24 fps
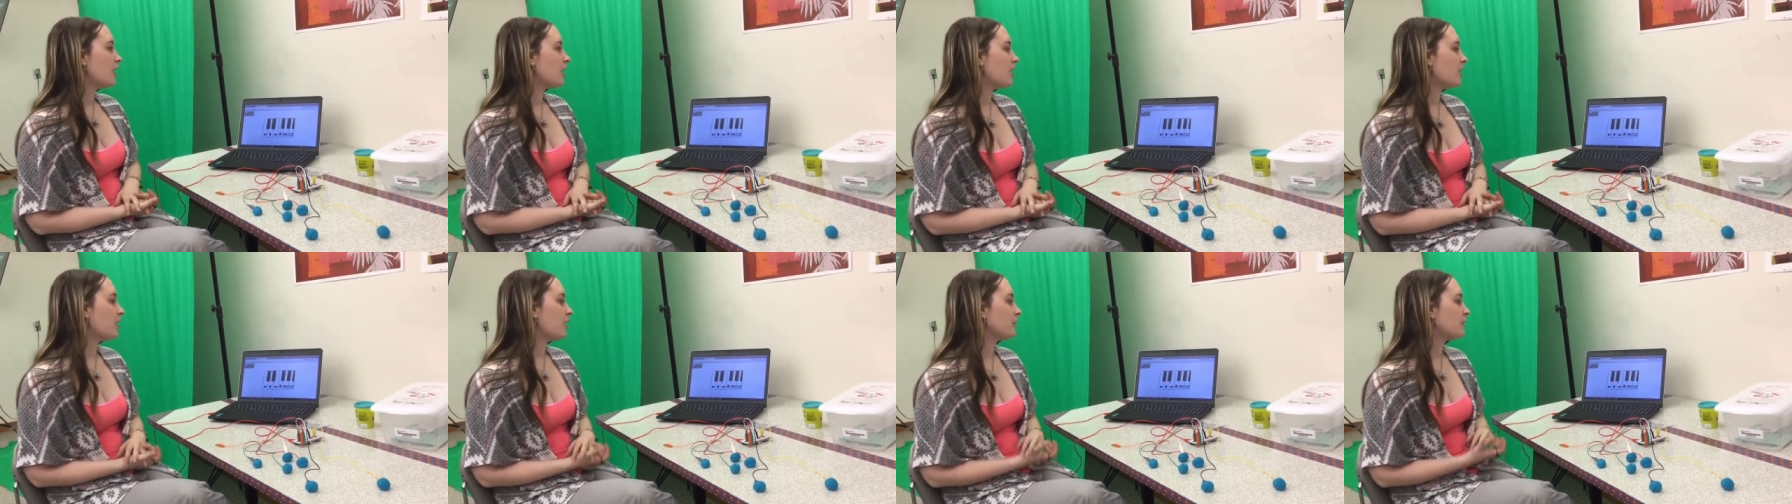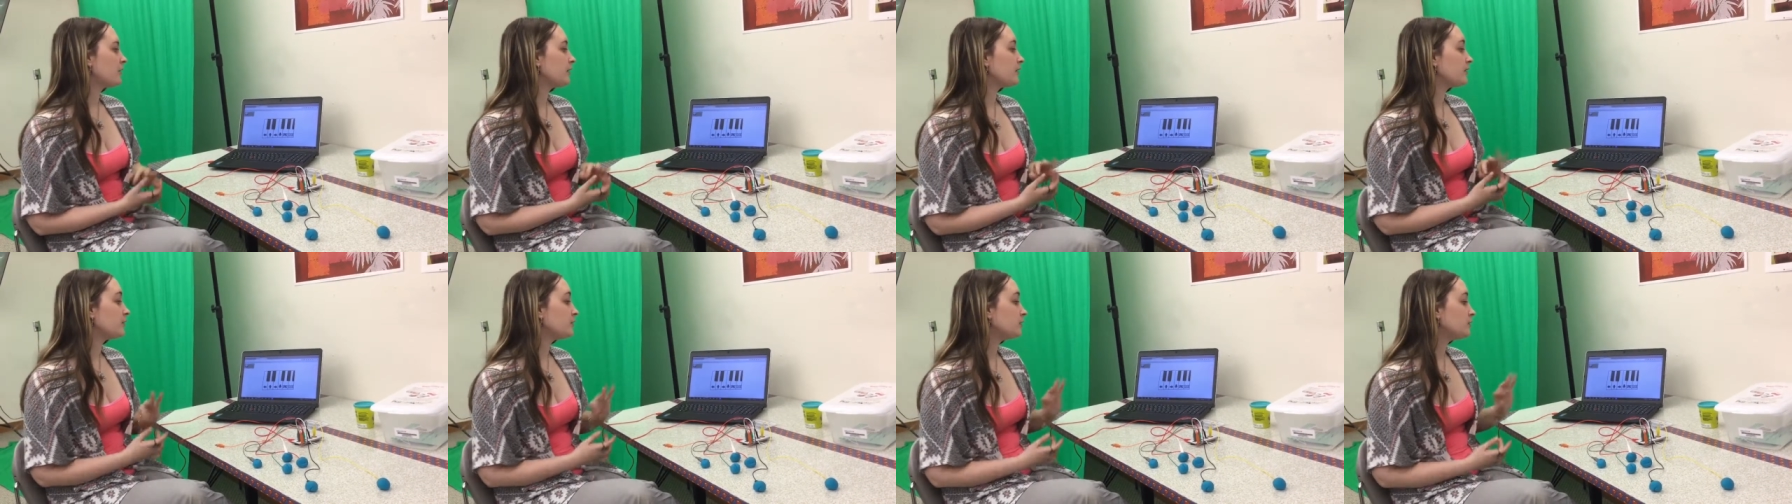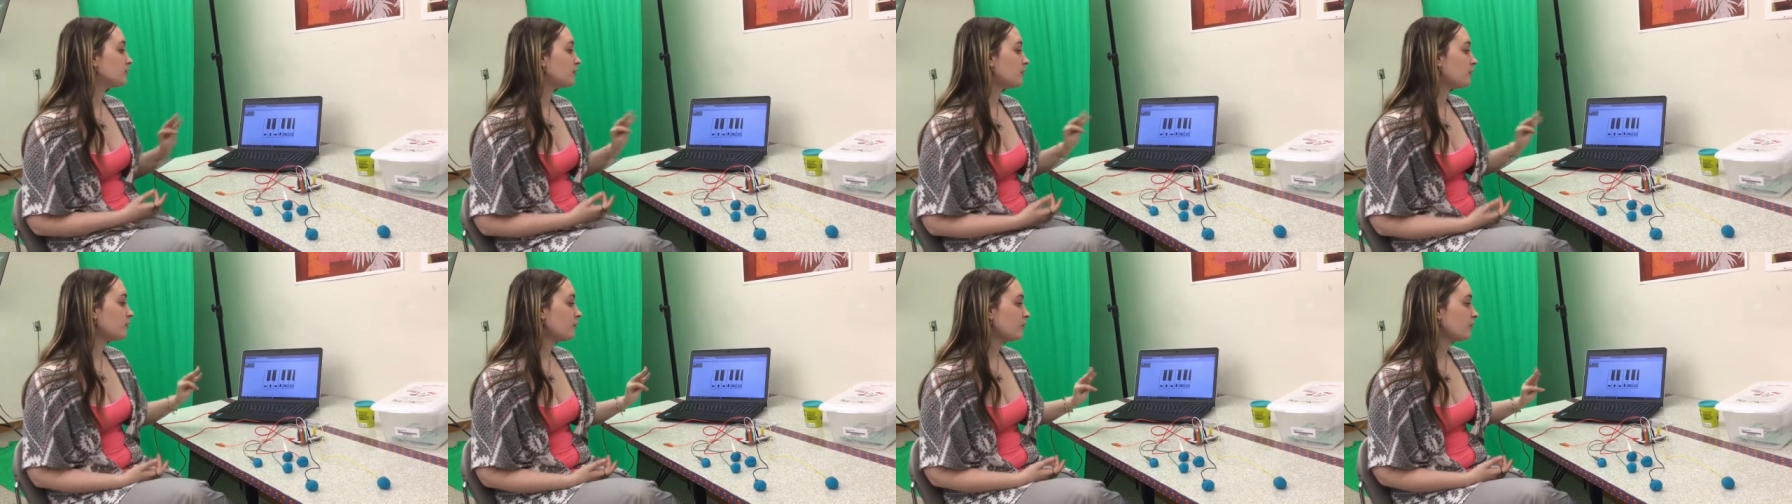If you
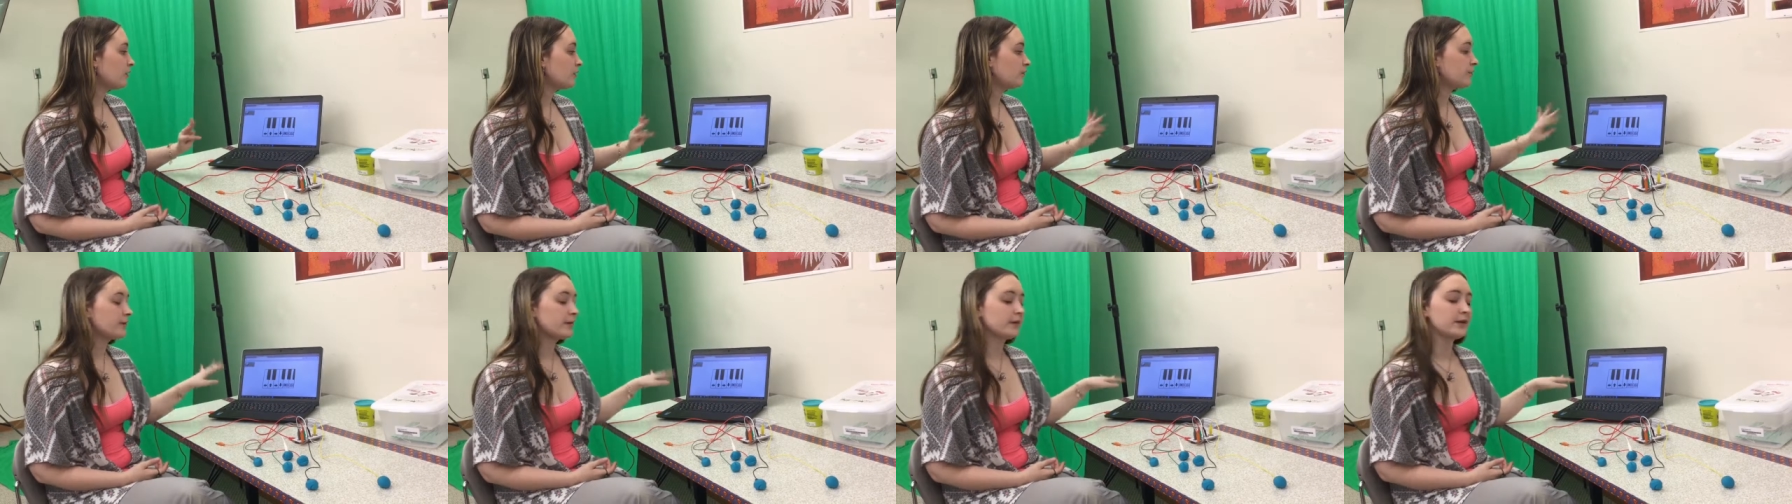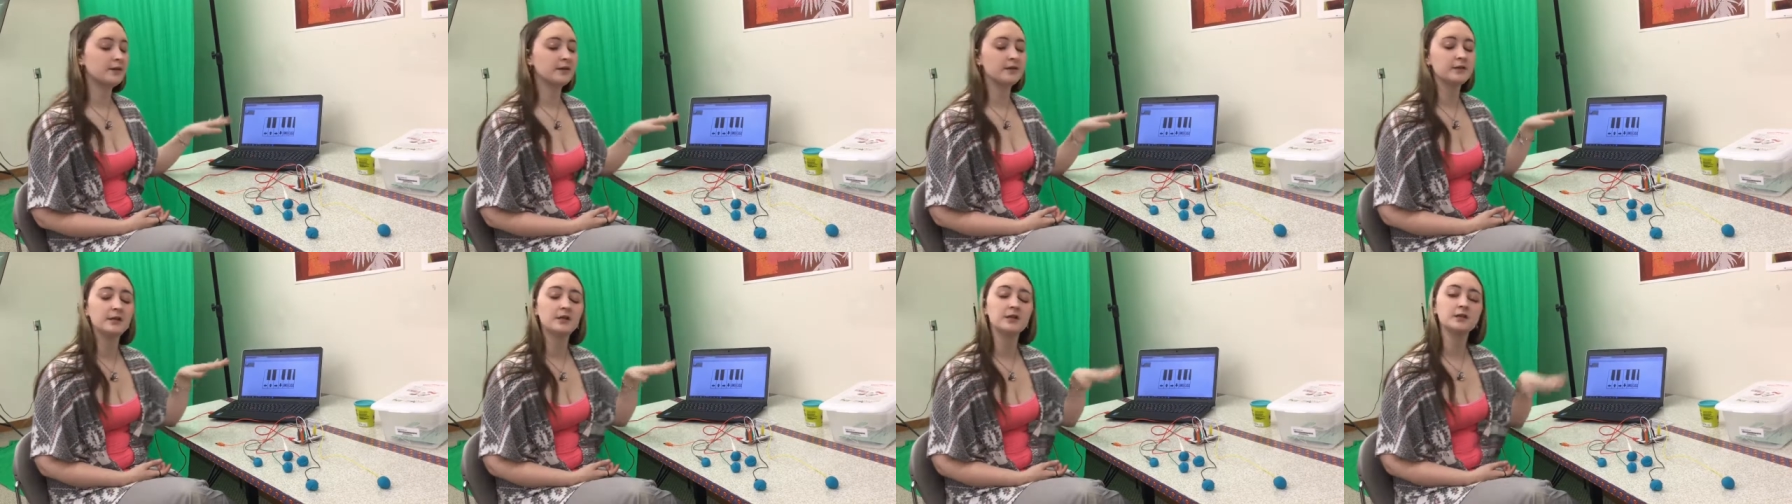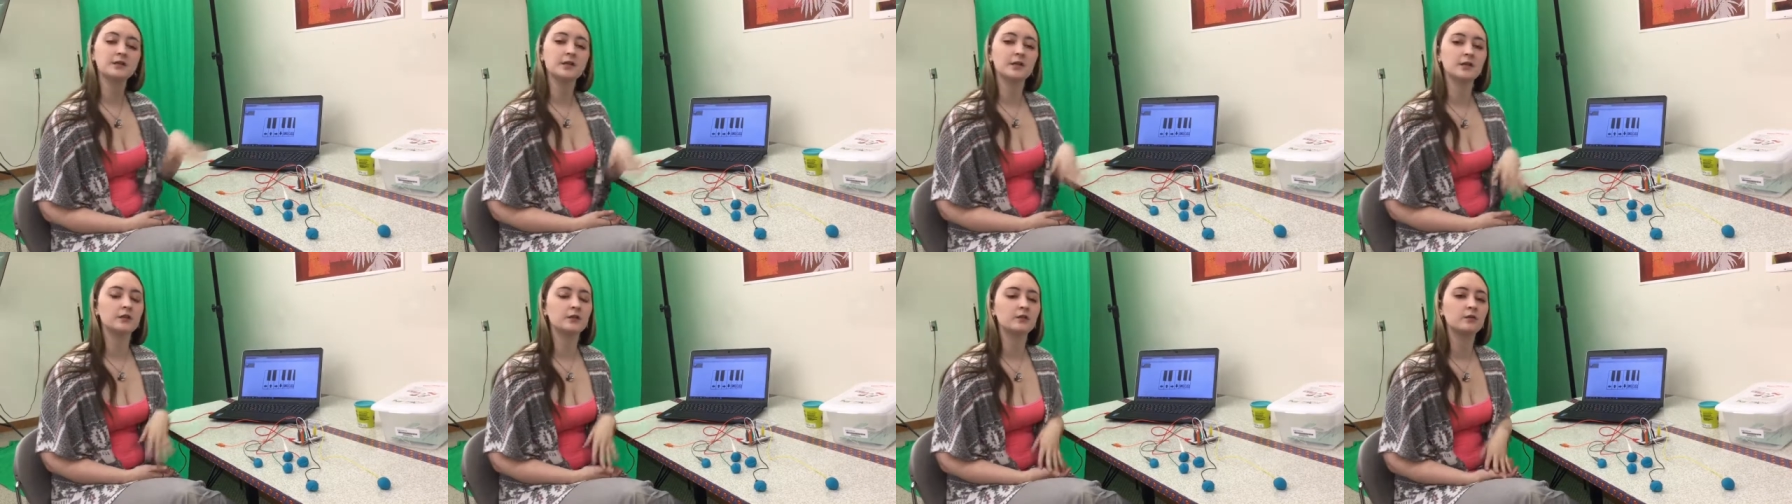don't want to play on
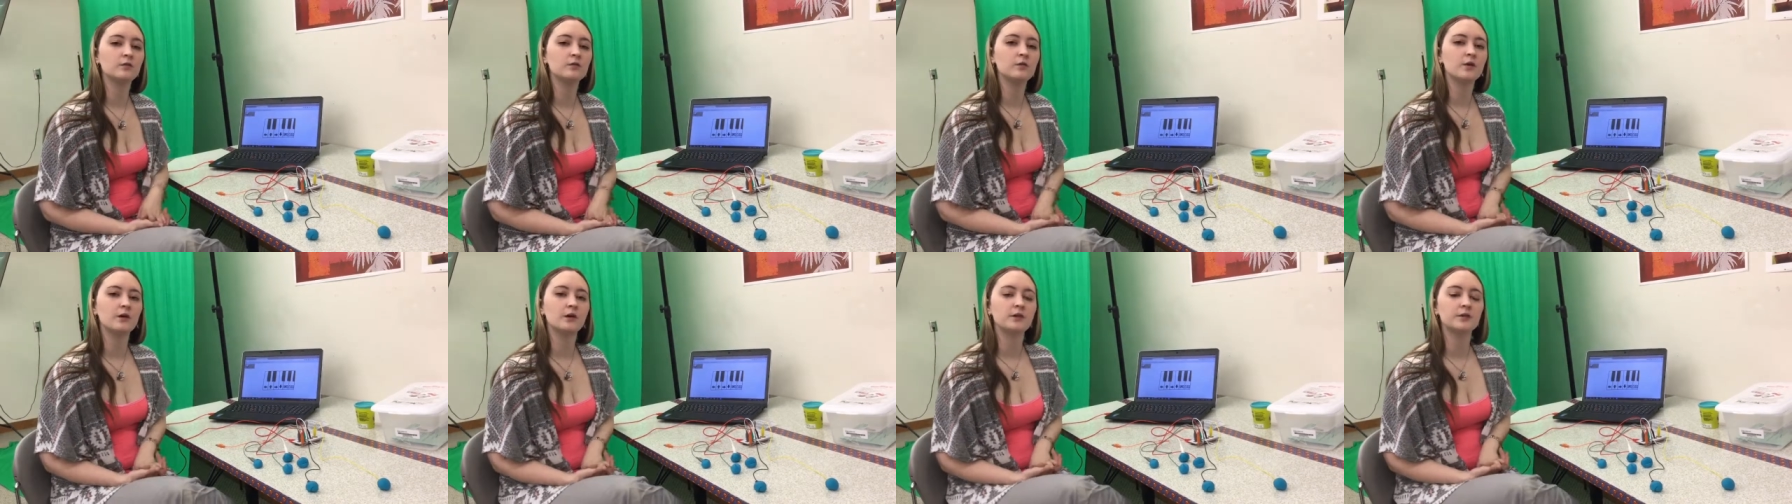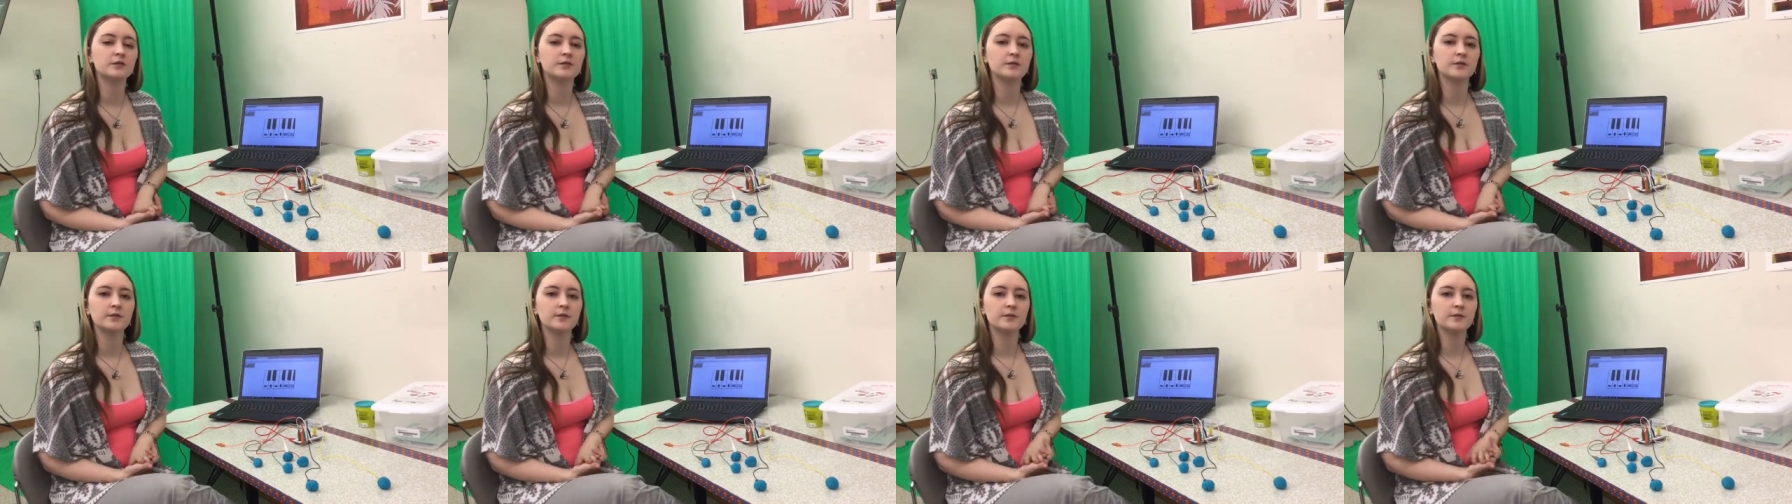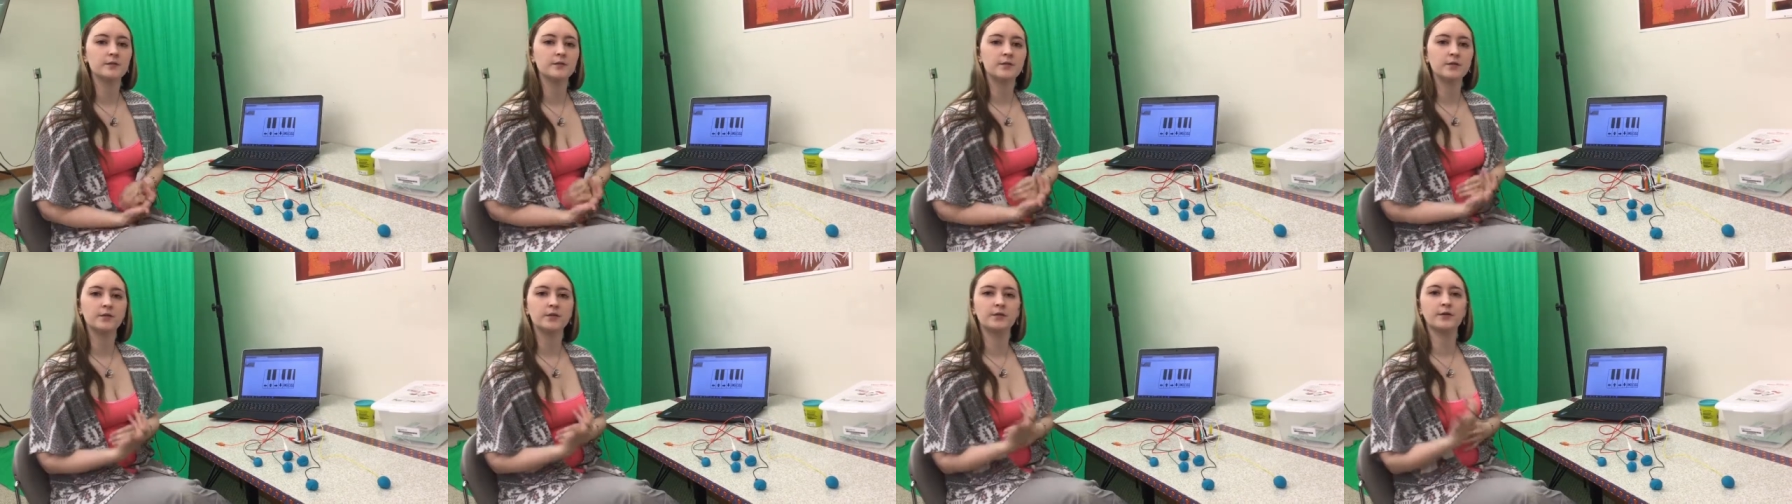these and you want
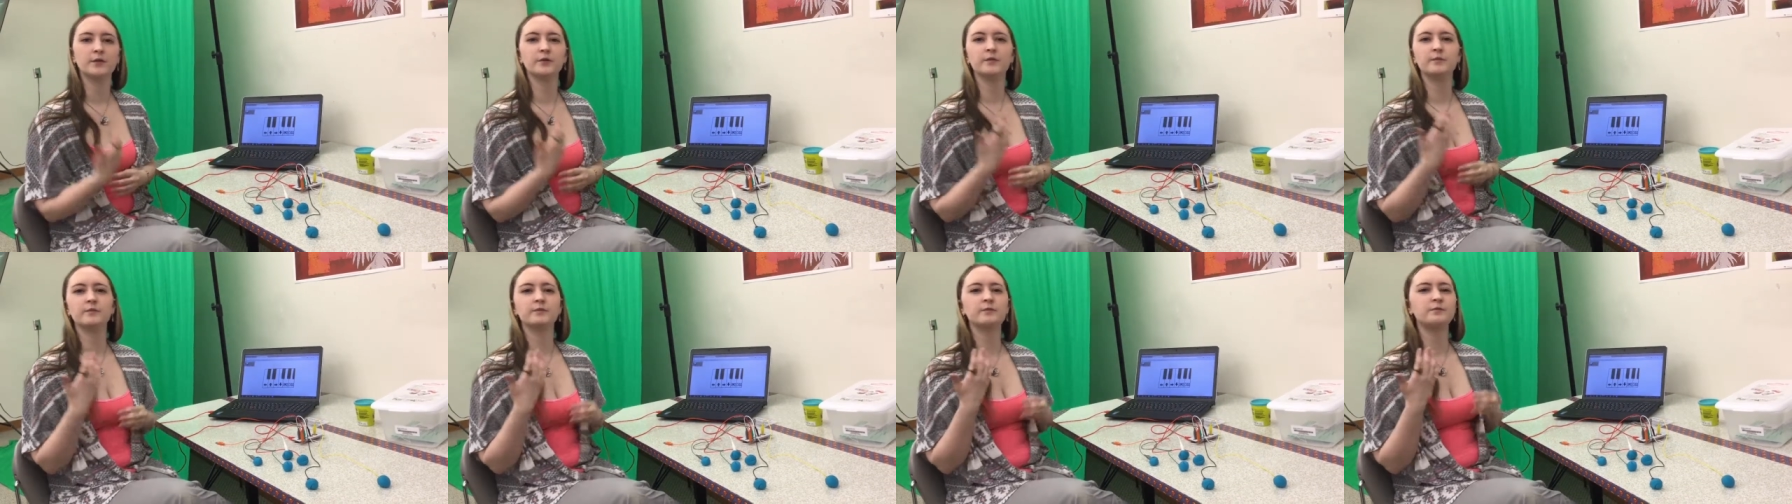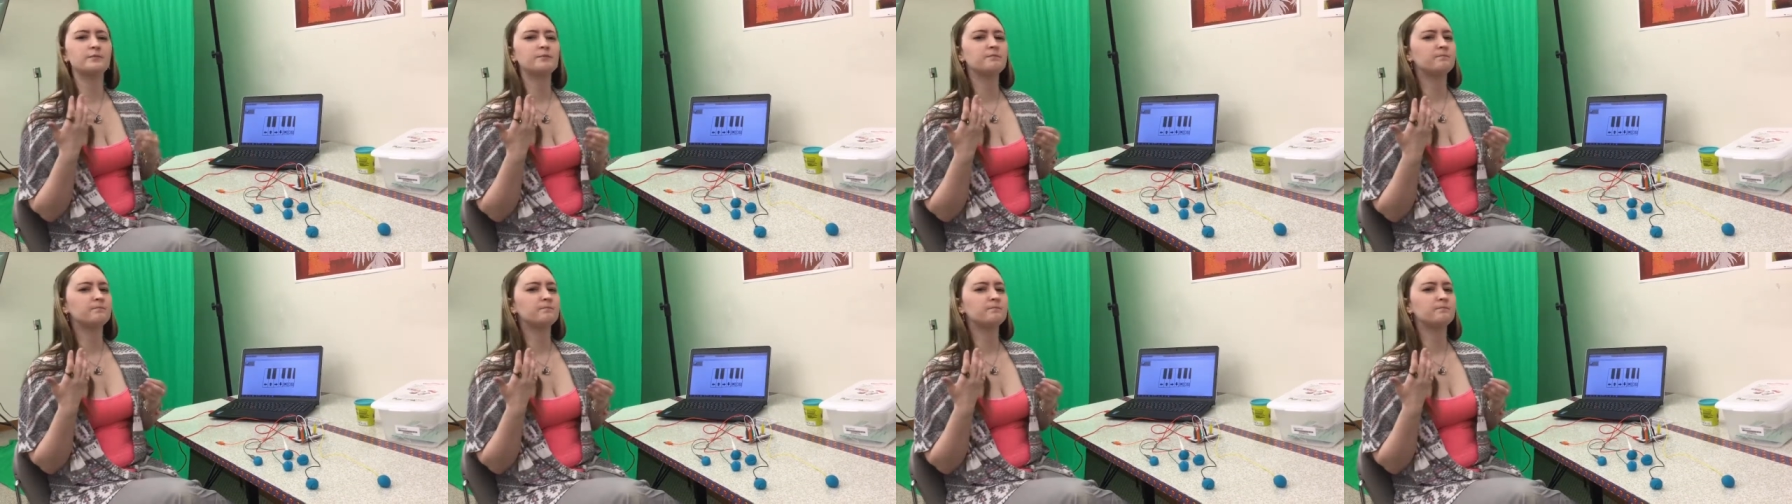more,